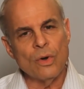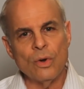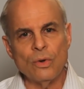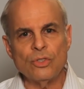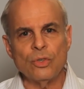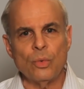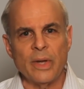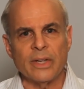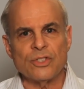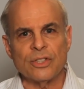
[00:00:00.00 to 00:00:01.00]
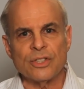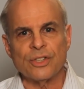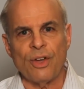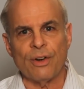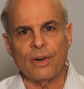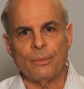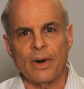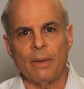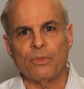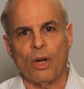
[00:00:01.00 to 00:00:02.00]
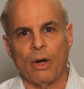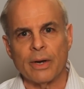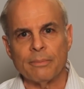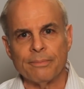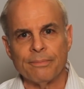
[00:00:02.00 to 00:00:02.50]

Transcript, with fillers: who's the witch that's talking when I'm talking?